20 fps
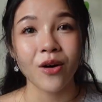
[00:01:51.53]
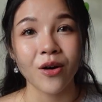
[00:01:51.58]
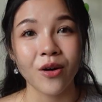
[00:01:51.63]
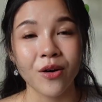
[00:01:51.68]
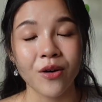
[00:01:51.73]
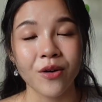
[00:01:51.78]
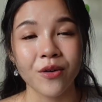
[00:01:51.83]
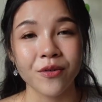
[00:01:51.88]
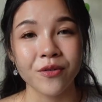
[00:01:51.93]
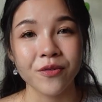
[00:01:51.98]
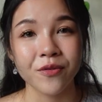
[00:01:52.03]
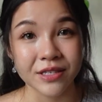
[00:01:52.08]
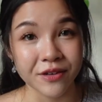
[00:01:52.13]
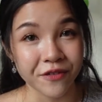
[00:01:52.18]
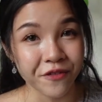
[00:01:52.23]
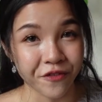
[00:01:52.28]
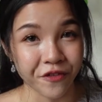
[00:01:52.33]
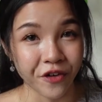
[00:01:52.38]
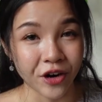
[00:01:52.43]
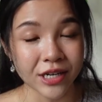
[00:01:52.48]
of
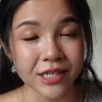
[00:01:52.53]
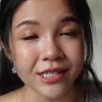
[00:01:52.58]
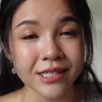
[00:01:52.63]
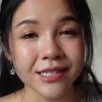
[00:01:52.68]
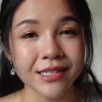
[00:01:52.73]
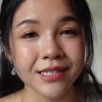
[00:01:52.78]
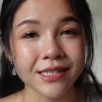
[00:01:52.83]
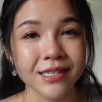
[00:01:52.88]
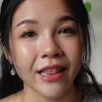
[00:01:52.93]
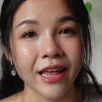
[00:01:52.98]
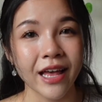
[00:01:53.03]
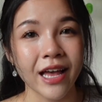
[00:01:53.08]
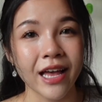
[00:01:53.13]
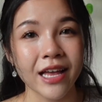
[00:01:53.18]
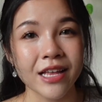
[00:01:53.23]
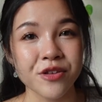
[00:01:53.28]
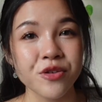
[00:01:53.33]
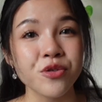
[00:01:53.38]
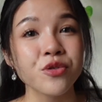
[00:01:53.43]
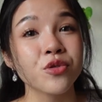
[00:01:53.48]
difference
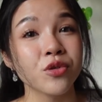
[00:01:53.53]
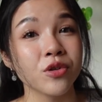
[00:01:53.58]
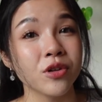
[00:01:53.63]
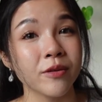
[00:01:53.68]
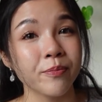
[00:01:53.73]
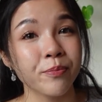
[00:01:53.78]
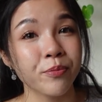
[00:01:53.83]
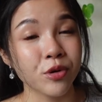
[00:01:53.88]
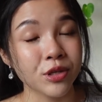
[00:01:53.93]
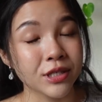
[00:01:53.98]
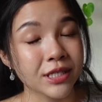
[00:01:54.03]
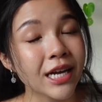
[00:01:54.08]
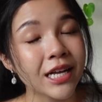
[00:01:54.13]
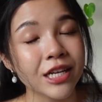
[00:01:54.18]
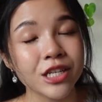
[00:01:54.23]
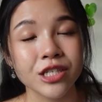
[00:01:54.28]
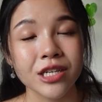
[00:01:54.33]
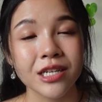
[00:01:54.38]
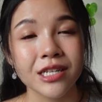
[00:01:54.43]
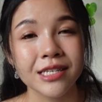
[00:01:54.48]
that you could
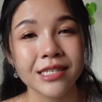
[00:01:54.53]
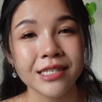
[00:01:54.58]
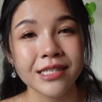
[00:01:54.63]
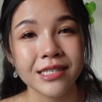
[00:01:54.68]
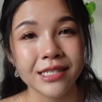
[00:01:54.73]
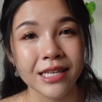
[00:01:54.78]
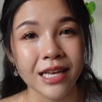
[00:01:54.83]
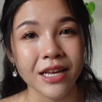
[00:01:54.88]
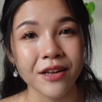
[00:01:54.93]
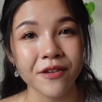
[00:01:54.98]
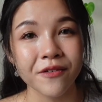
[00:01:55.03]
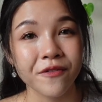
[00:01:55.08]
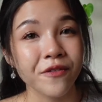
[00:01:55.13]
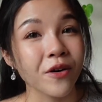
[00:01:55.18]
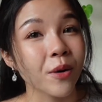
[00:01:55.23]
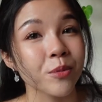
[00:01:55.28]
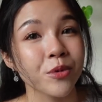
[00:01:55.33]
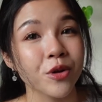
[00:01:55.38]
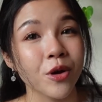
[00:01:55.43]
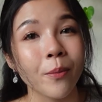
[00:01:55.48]
potentially save
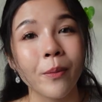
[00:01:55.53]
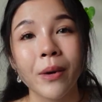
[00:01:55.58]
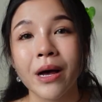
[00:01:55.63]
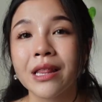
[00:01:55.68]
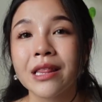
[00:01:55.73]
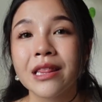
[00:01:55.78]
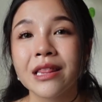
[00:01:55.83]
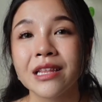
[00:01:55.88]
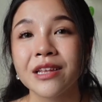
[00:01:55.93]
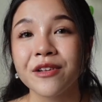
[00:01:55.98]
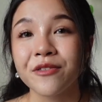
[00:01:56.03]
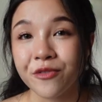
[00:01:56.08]
from your monthly